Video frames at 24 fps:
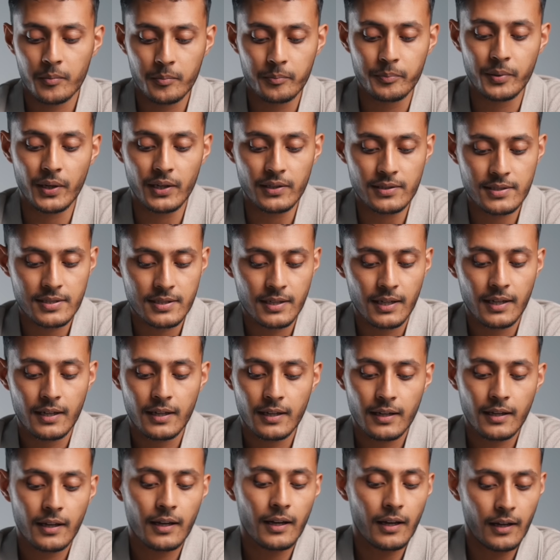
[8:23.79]
but
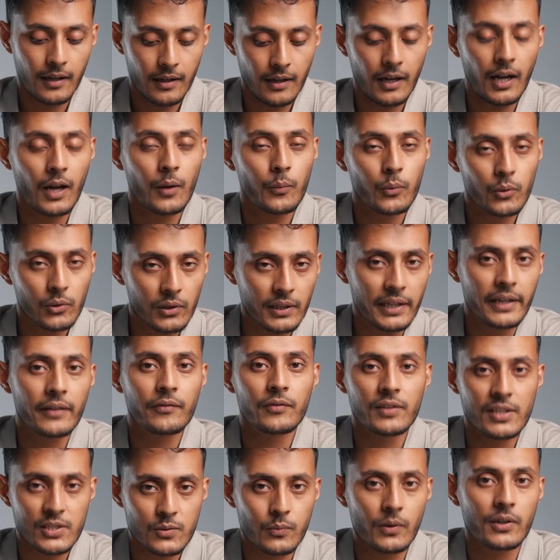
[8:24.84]
I will give
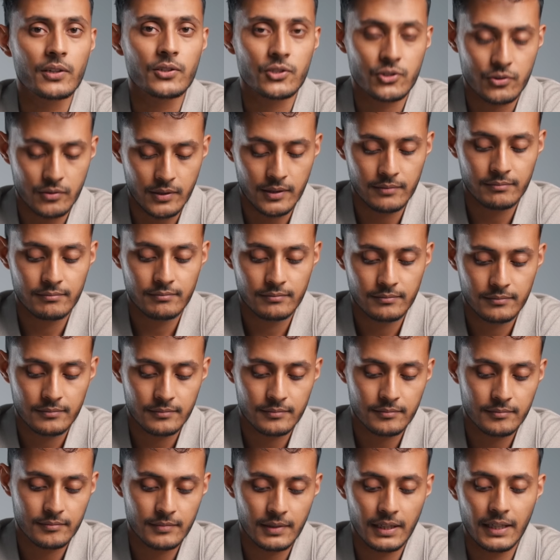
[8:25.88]
this one a try.
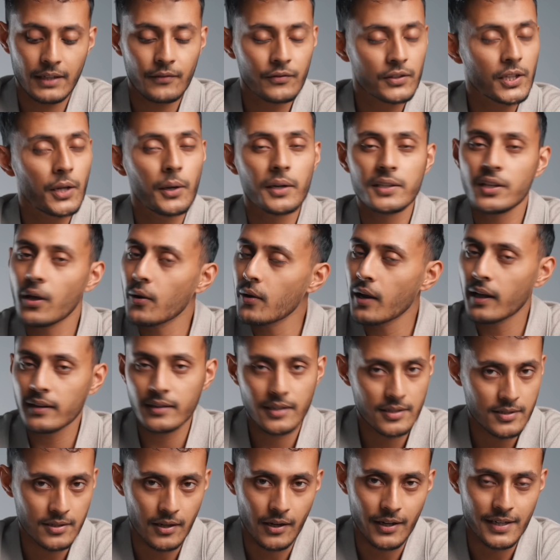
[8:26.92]
Even though I don't like the
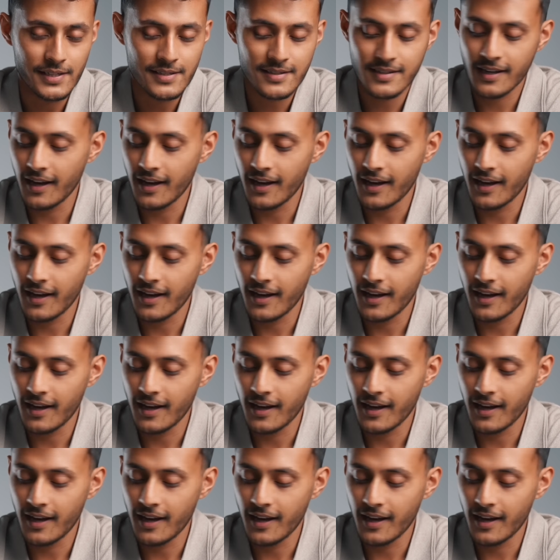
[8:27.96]
size,